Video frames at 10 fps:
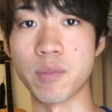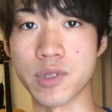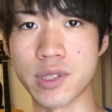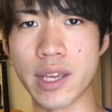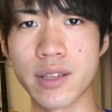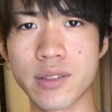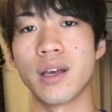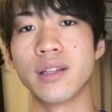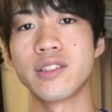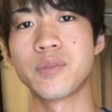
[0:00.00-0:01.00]
mistakes.
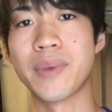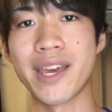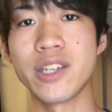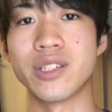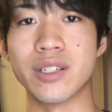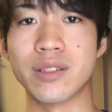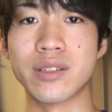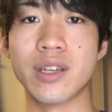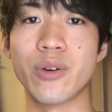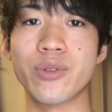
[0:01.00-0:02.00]
Unless patients
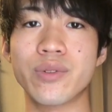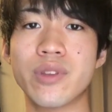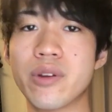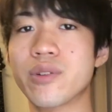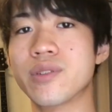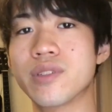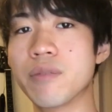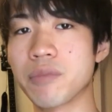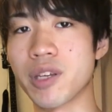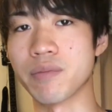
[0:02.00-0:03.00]
tell their
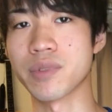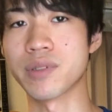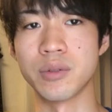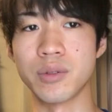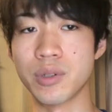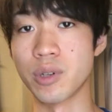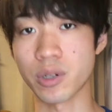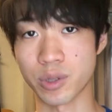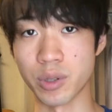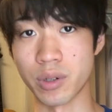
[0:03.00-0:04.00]
symptoms to the
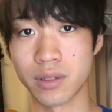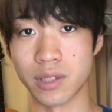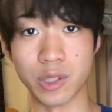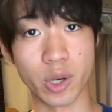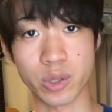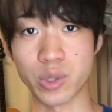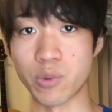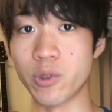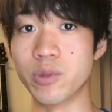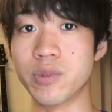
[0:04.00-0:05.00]
doctor
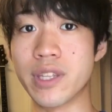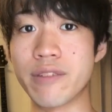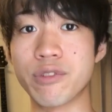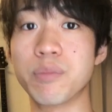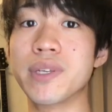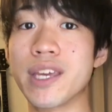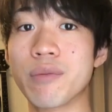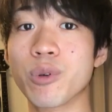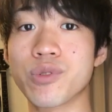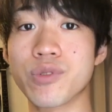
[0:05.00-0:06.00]
will never be
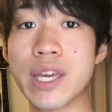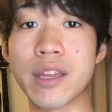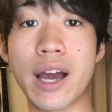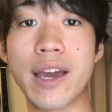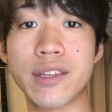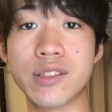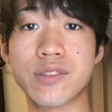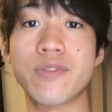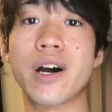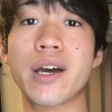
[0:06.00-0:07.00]
able to
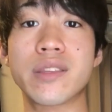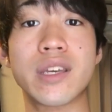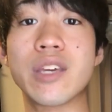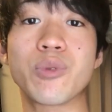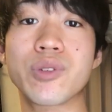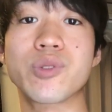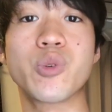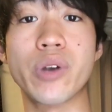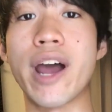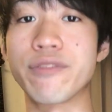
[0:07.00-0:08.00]
identify the illness
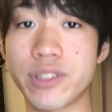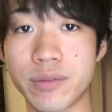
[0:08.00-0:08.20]
you're having.